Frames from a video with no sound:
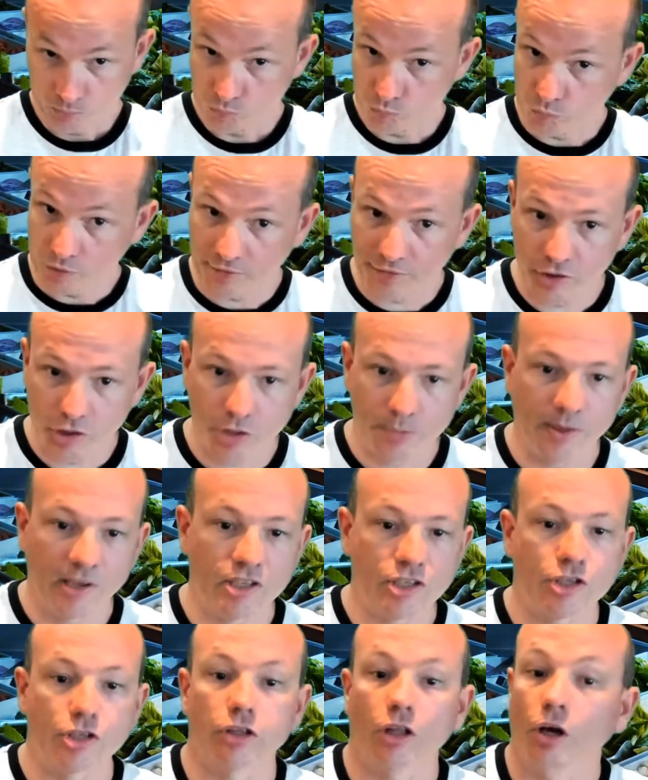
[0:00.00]
Revenue's been
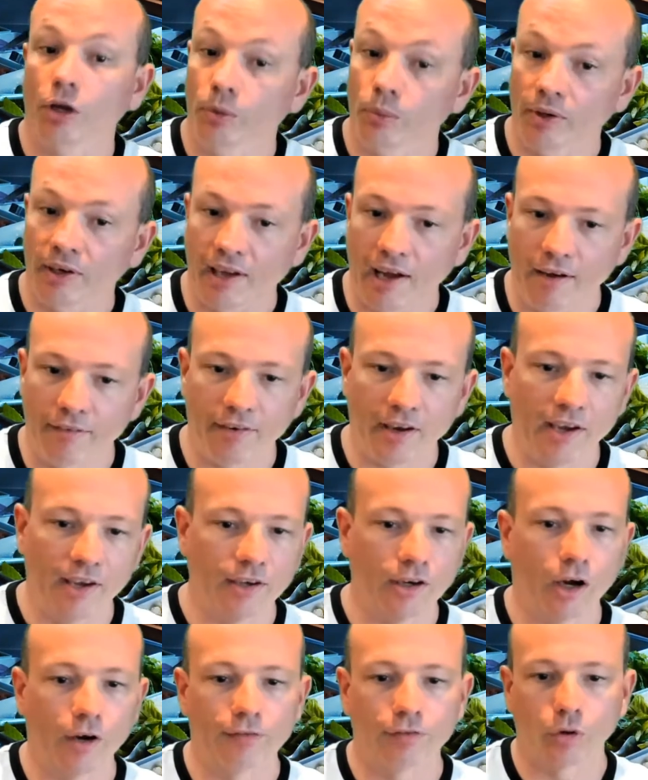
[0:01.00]
slow to recover,
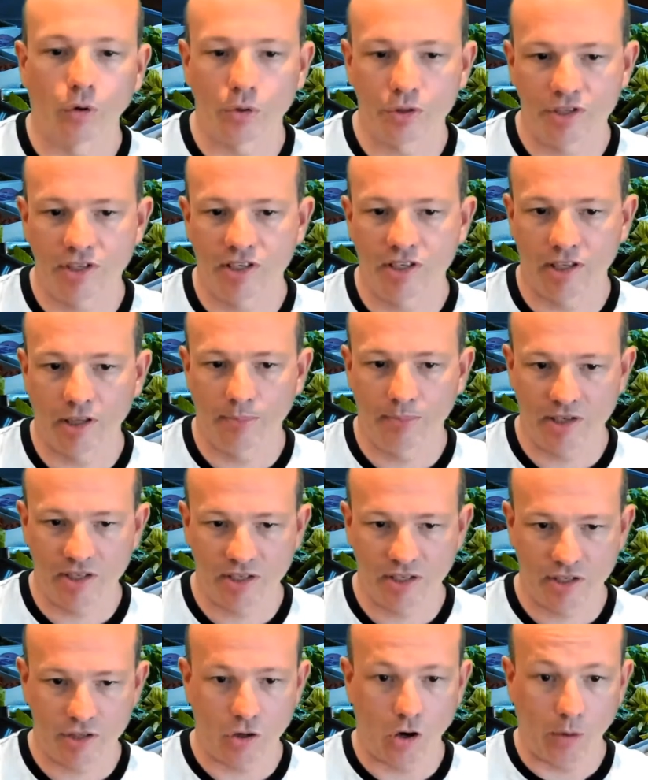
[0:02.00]
and overall Sizzler
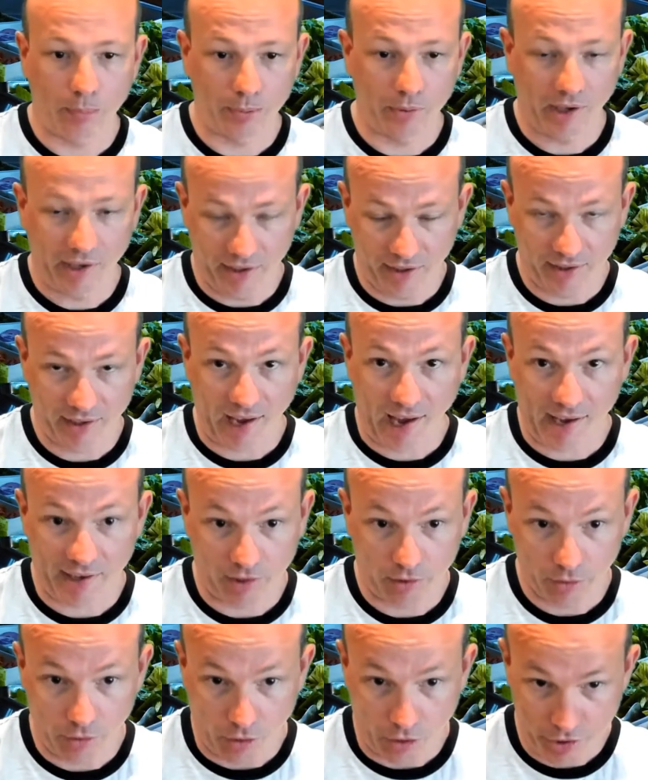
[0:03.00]
business operated at a
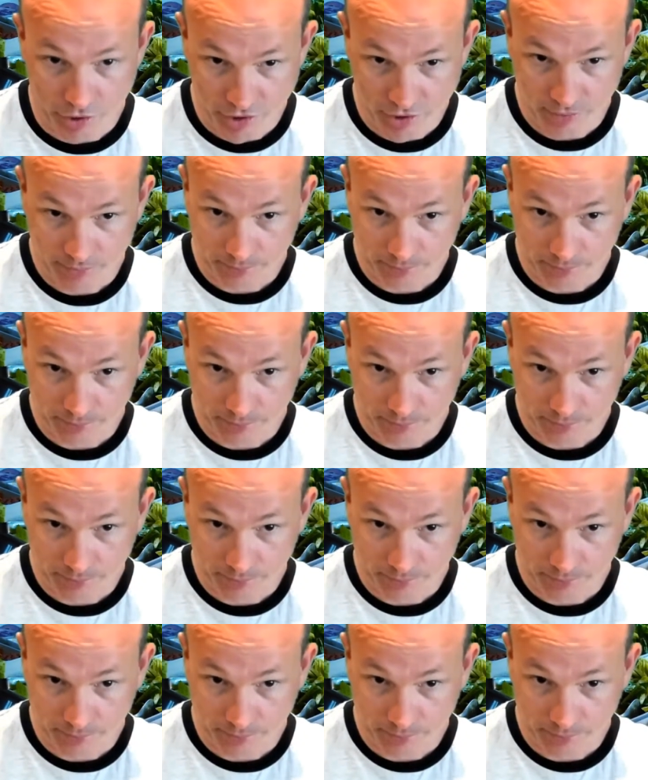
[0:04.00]
loss.